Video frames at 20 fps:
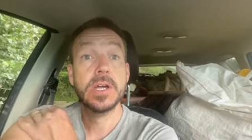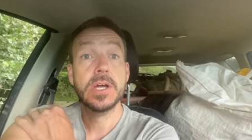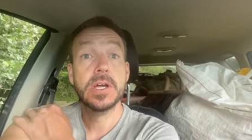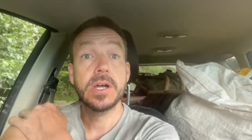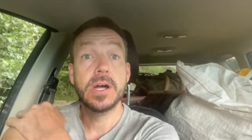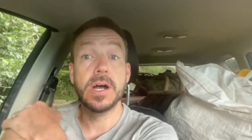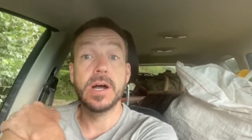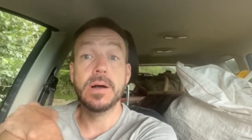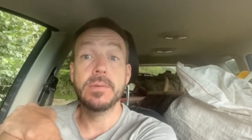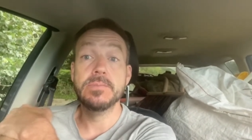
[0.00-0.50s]

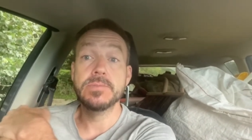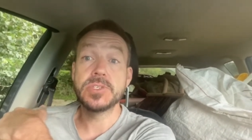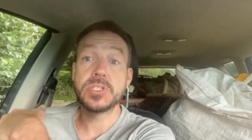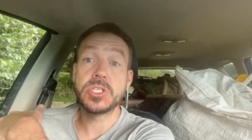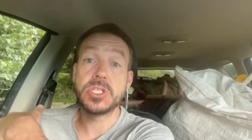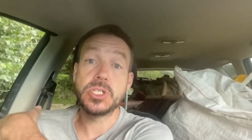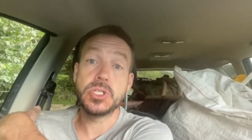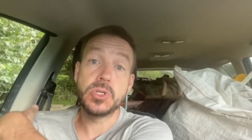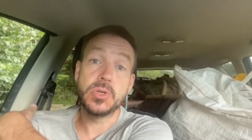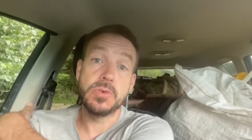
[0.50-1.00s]
um,
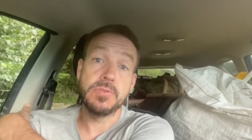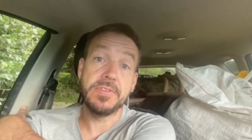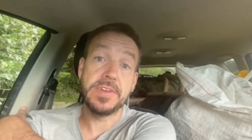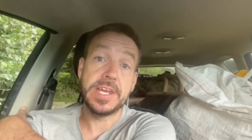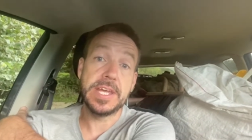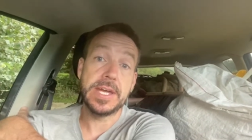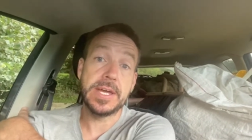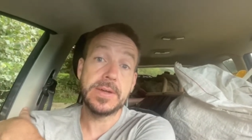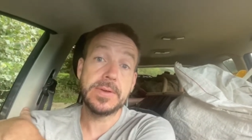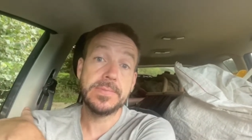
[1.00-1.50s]
just a short
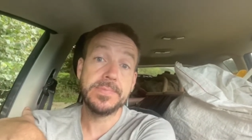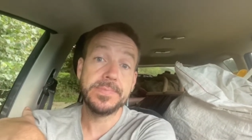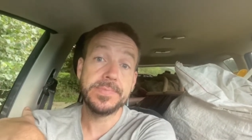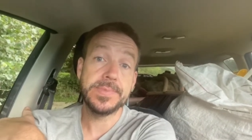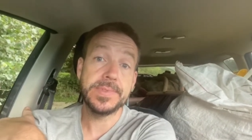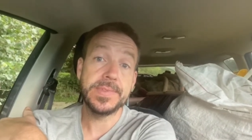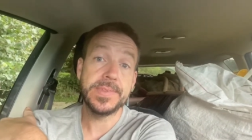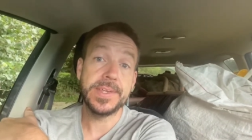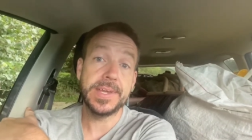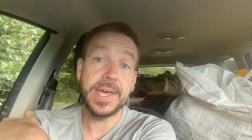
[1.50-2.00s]
video
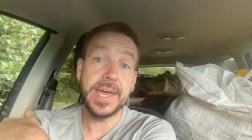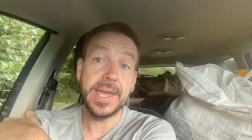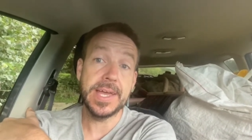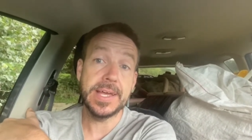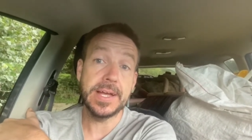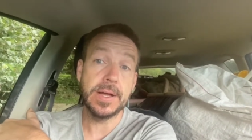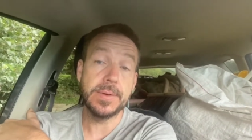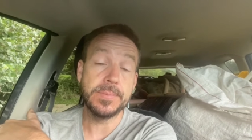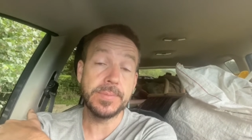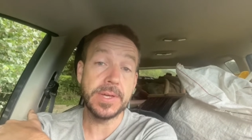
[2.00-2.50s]

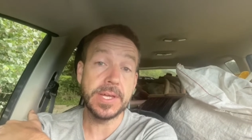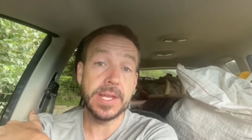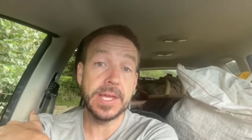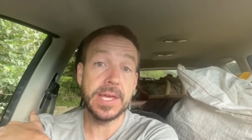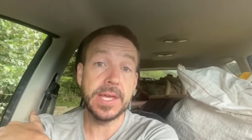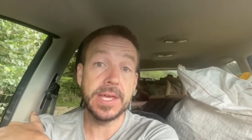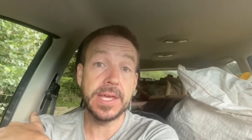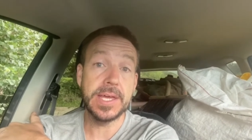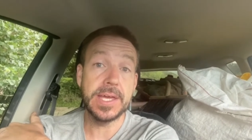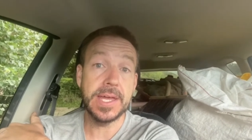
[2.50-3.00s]
today. I'm
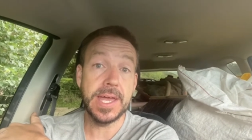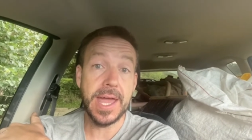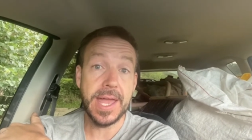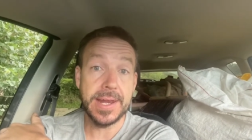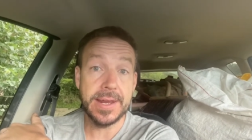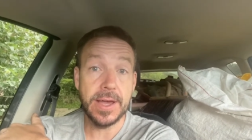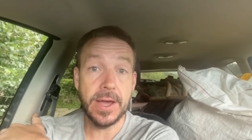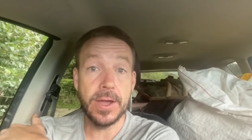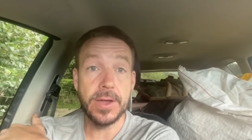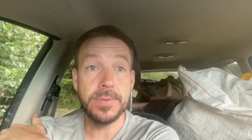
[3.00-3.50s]
gonna
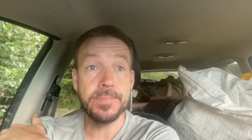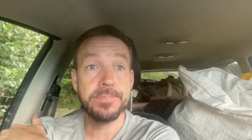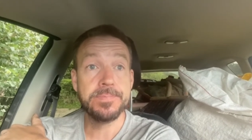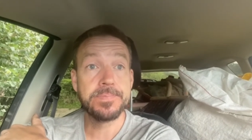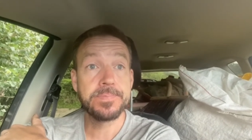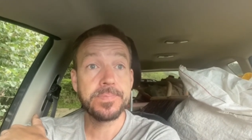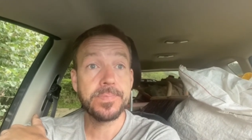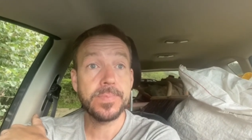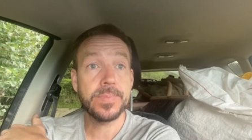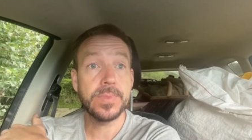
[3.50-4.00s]
head home.
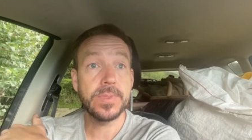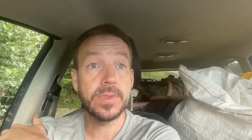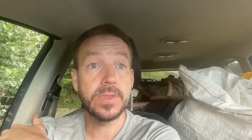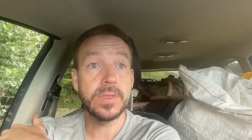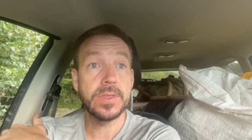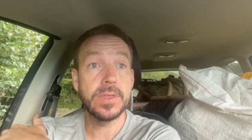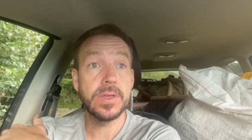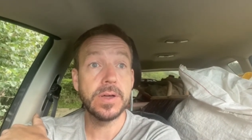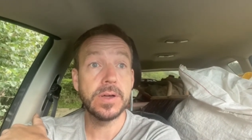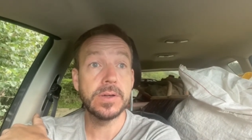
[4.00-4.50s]

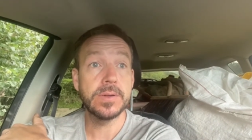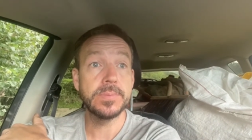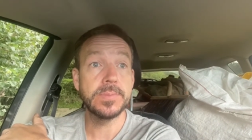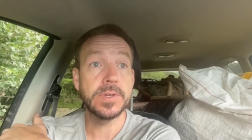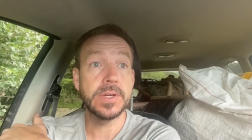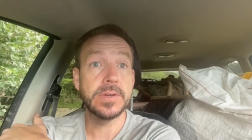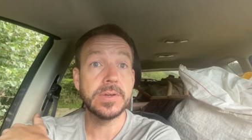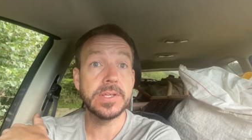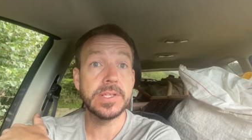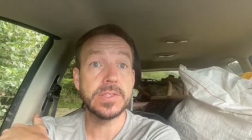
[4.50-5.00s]
I'm
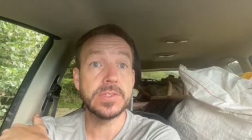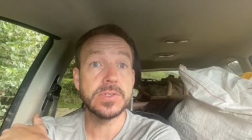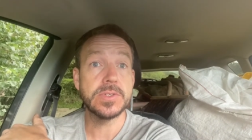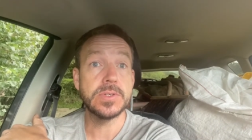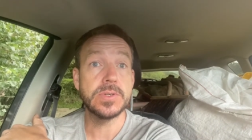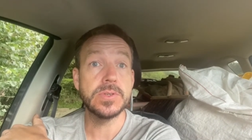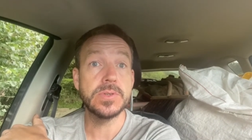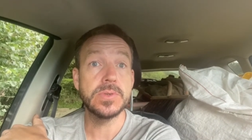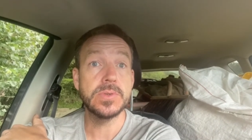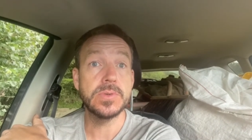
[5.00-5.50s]
going
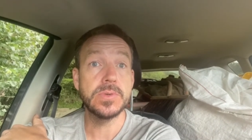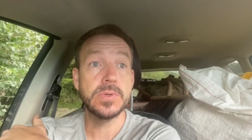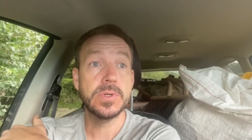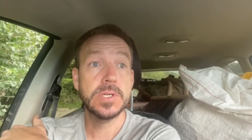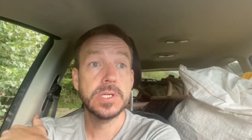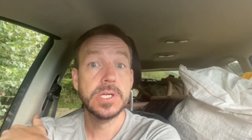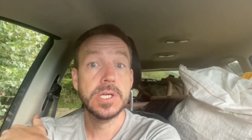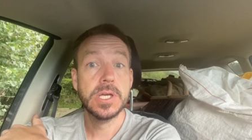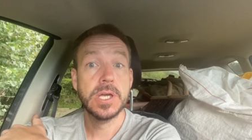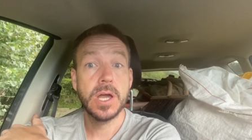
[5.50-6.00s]
to
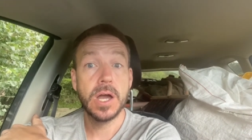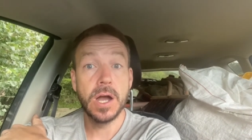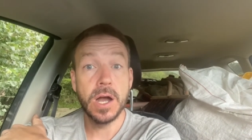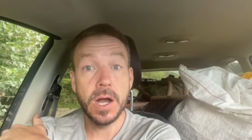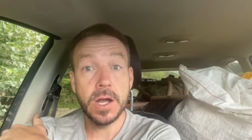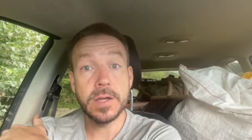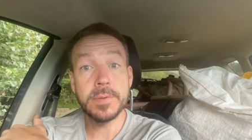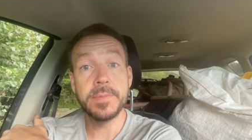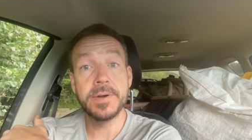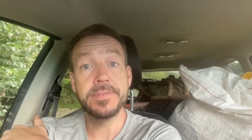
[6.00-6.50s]

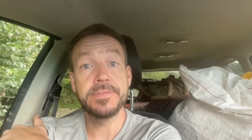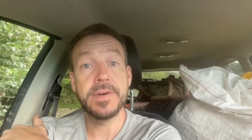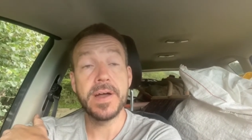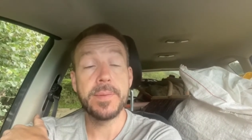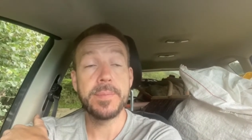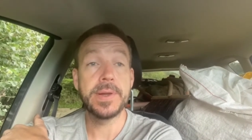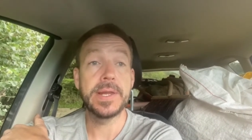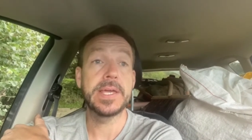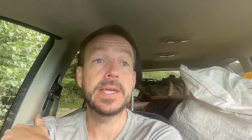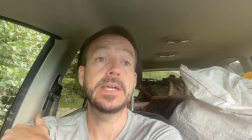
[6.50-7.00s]
hug my
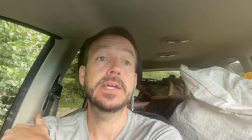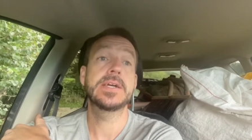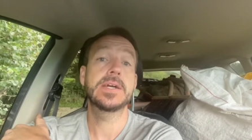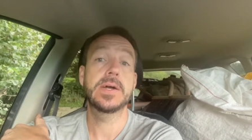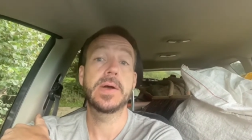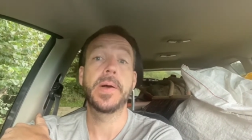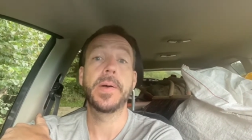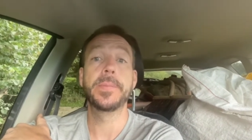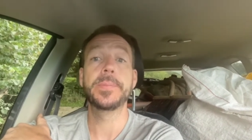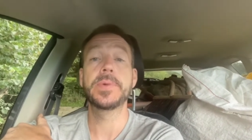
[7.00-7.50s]
family.
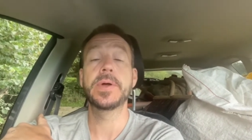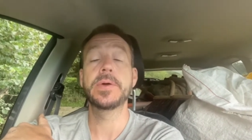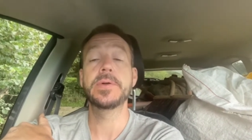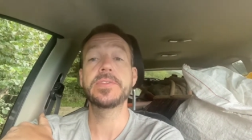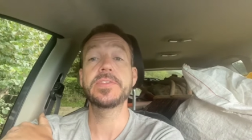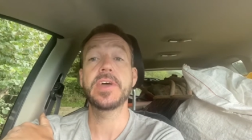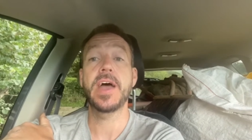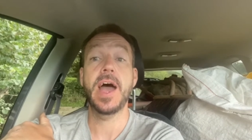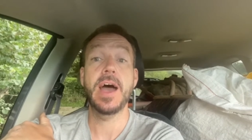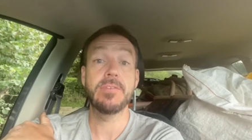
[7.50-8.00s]
I'm going
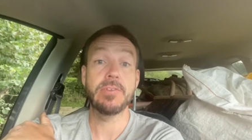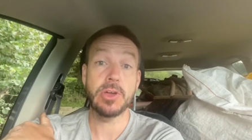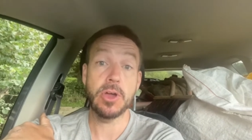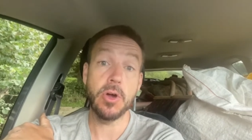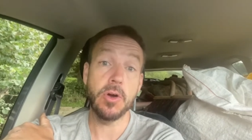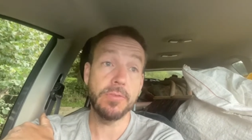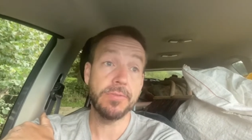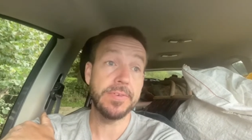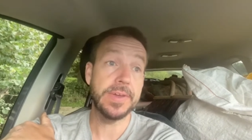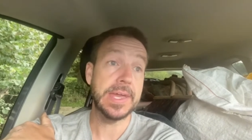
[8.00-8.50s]
to have a
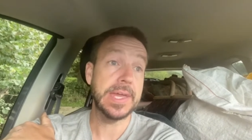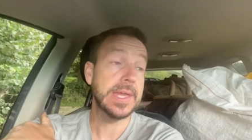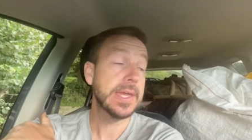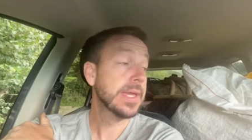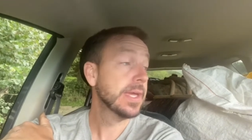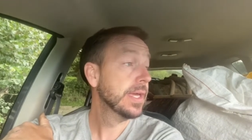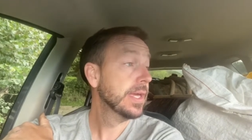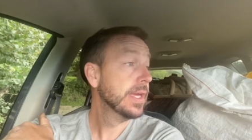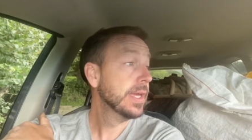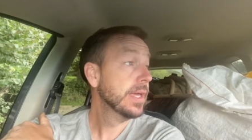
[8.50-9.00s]
coffee.
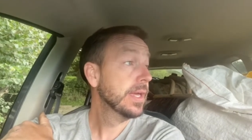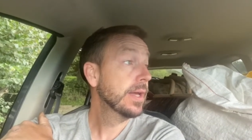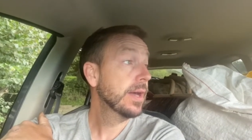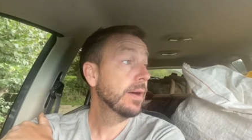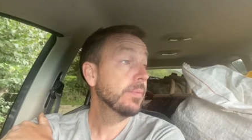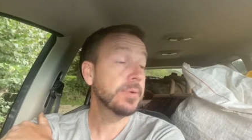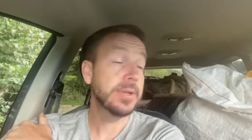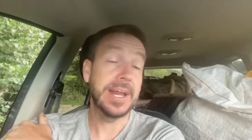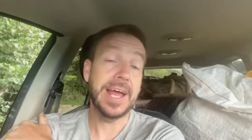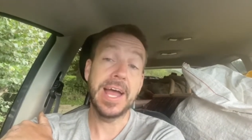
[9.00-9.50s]

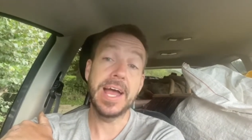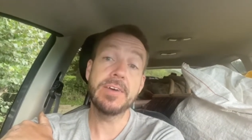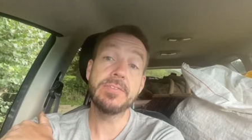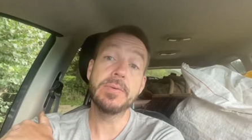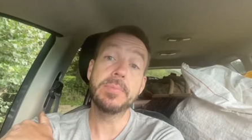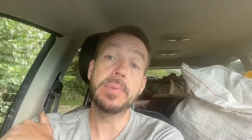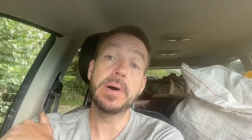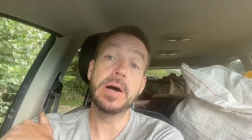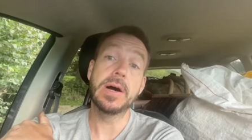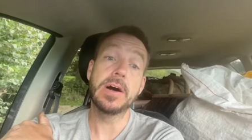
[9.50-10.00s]
I'm going to have
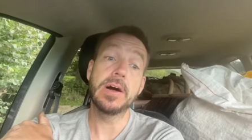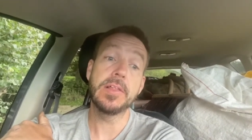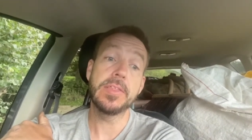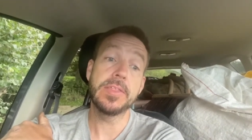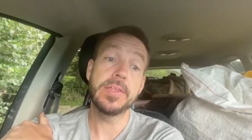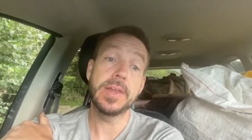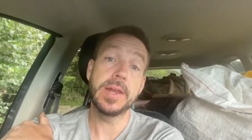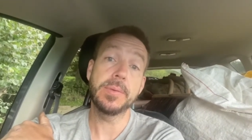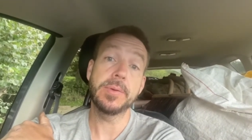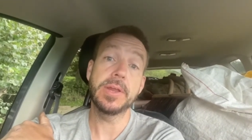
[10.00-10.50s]
a
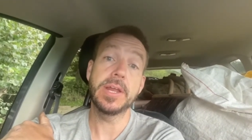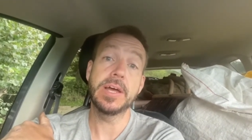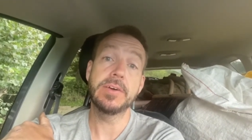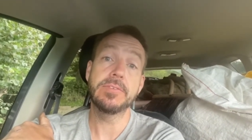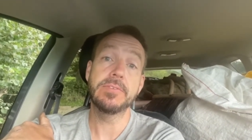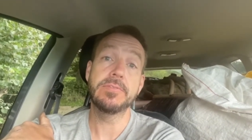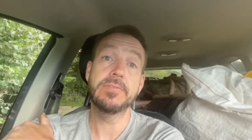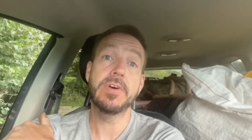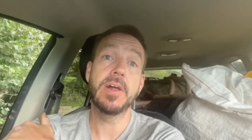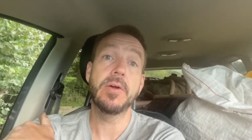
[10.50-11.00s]
bath and I'm going to have
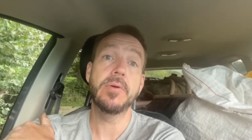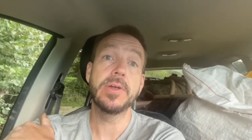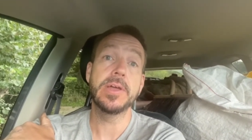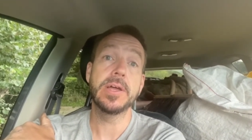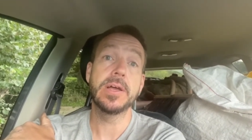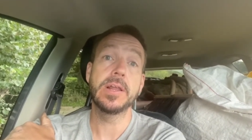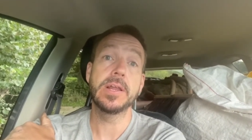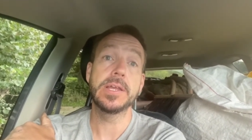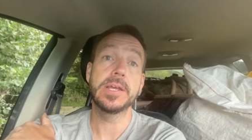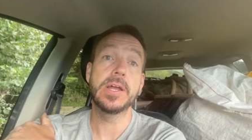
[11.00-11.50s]
a very
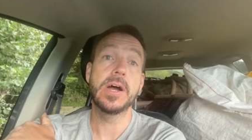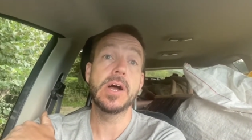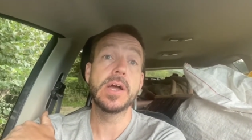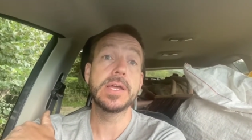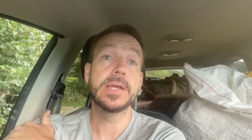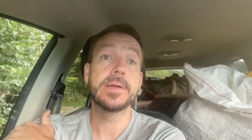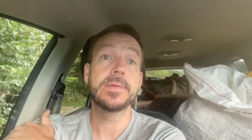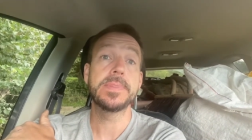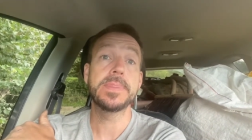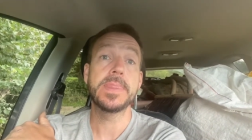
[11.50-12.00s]
early
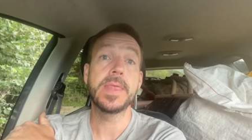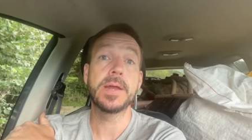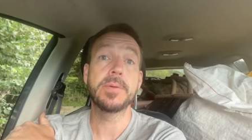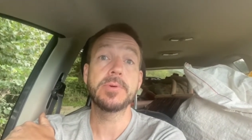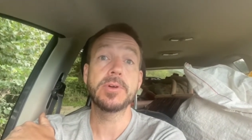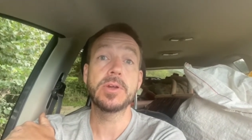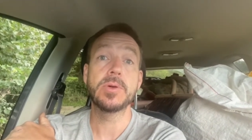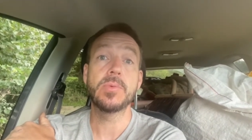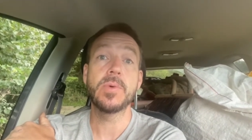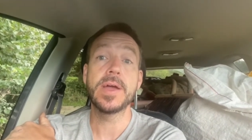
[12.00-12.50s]
night. And then I'm
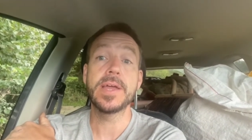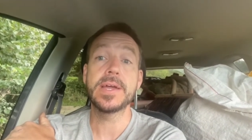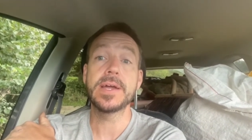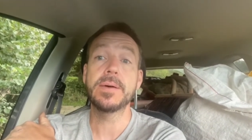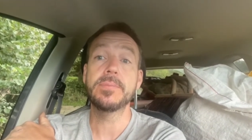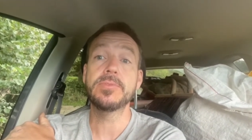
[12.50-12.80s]
going to wake up